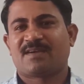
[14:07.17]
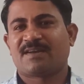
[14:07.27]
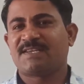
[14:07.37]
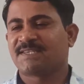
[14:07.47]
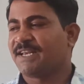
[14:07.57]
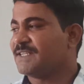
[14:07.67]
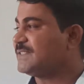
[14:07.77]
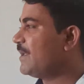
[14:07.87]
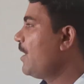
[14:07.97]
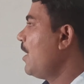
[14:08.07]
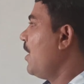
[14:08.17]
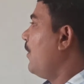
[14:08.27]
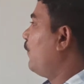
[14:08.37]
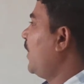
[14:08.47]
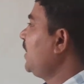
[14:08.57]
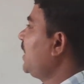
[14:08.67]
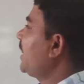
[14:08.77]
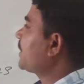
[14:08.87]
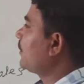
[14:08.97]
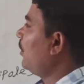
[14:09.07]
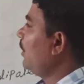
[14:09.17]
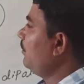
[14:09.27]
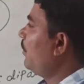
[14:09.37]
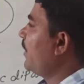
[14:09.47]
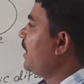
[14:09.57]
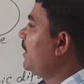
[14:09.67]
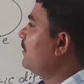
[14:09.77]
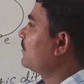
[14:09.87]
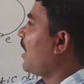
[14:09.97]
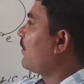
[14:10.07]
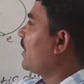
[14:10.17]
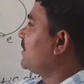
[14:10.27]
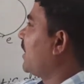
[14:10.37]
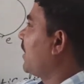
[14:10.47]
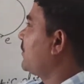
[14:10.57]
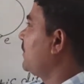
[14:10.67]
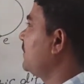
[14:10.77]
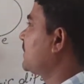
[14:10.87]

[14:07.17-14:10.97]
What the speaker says: Reason is one electron moving in clockwise direction,